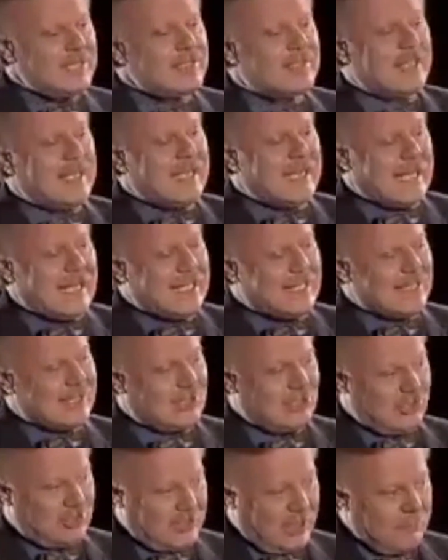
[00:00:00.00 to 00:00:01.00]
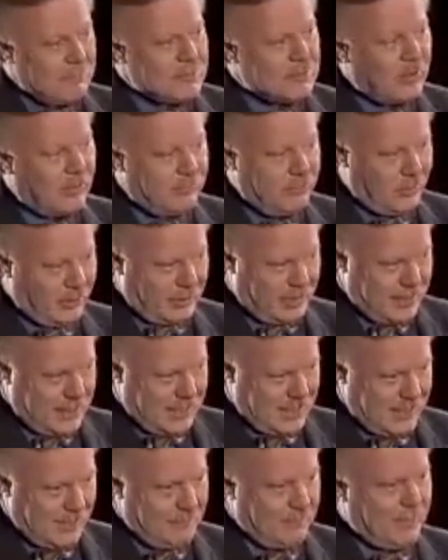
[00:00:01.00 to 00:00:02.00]
think in the steps of your
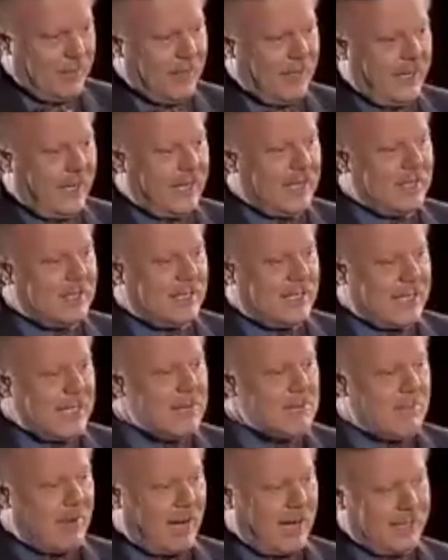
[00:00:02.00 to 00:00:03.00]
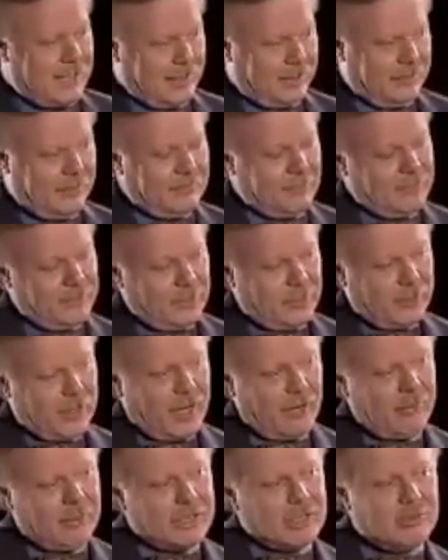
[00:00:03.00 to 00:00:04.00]
key. In E minor, your
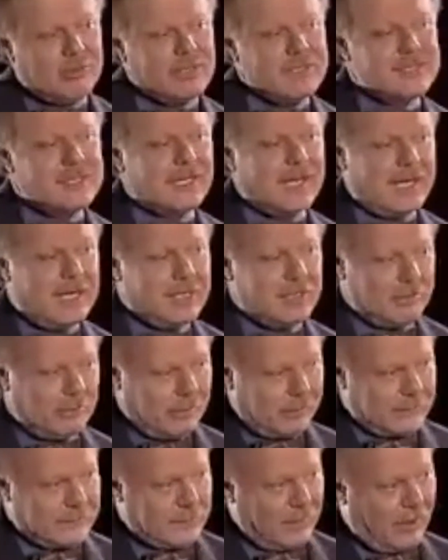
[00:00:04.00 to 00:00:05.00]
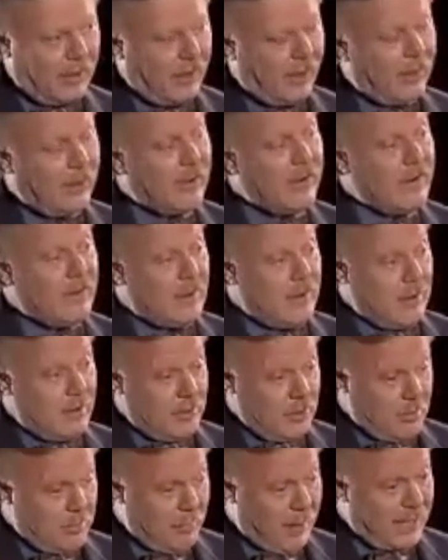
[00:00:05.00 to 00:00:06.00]
characteristic intervals are
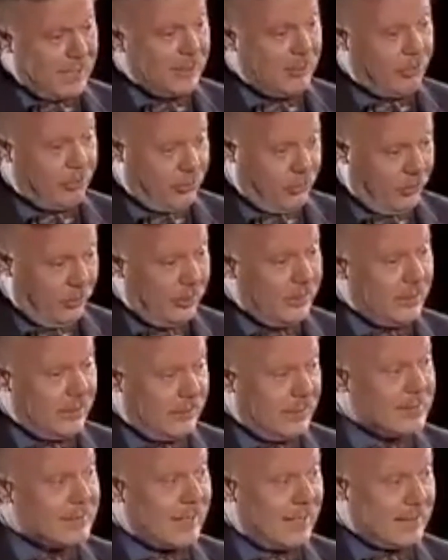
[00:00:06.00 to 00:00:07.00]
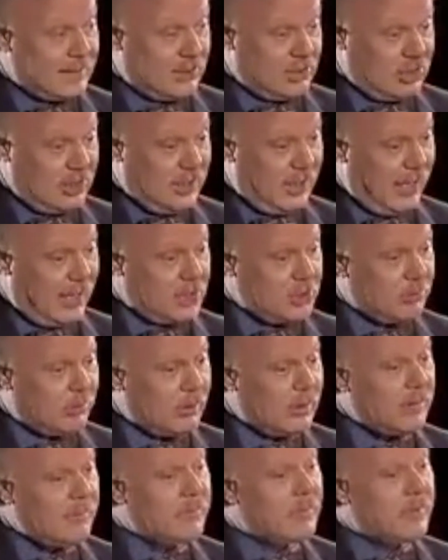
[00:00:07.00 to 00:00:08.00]
the minor third, in this case a G
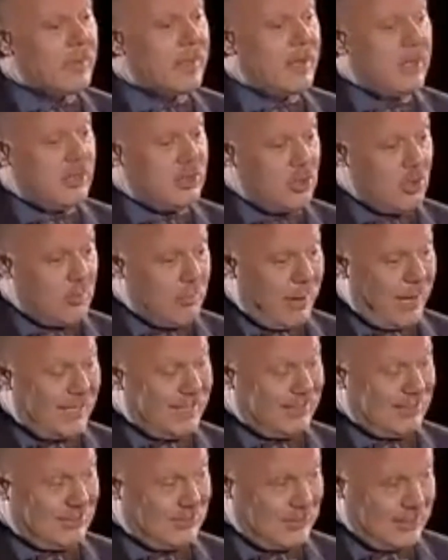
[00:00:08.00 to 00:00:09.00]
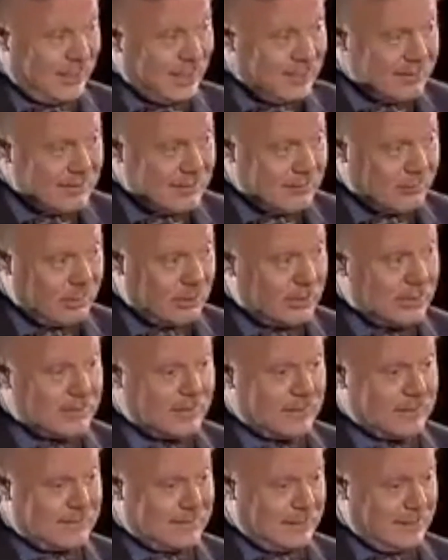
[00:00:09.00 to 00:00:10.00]
natural, your minor sixth, which is
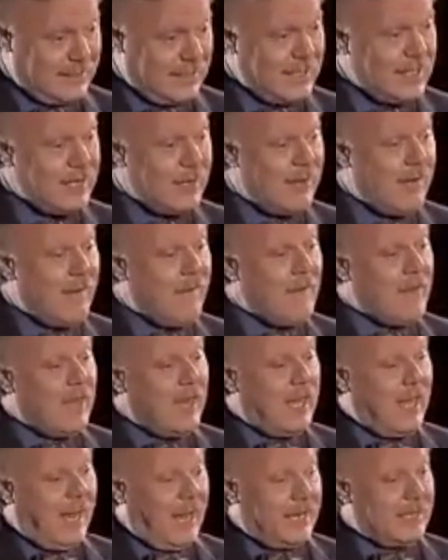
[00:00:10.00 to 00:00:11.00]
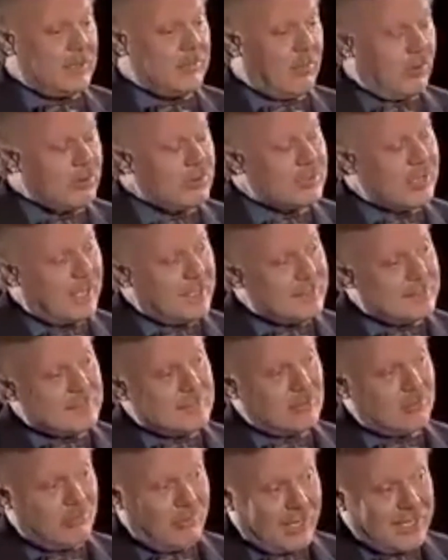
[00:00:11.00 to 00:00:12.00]
a C, and in most cases
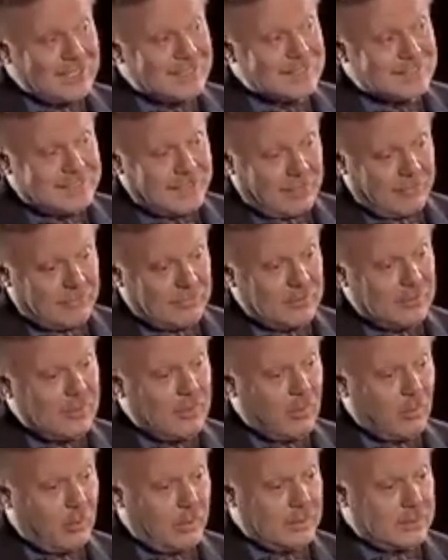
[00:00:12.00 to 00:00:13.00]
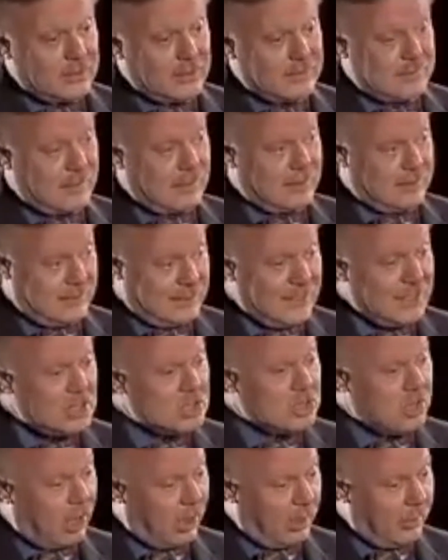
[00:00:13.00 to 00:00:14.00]
a raised 7, which is a D
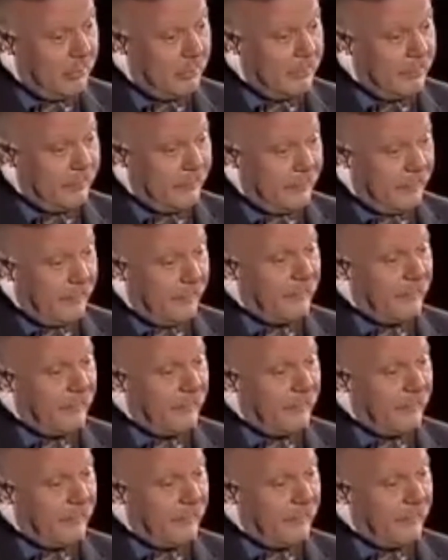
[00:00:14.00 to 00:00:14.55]
sharp. Yeah.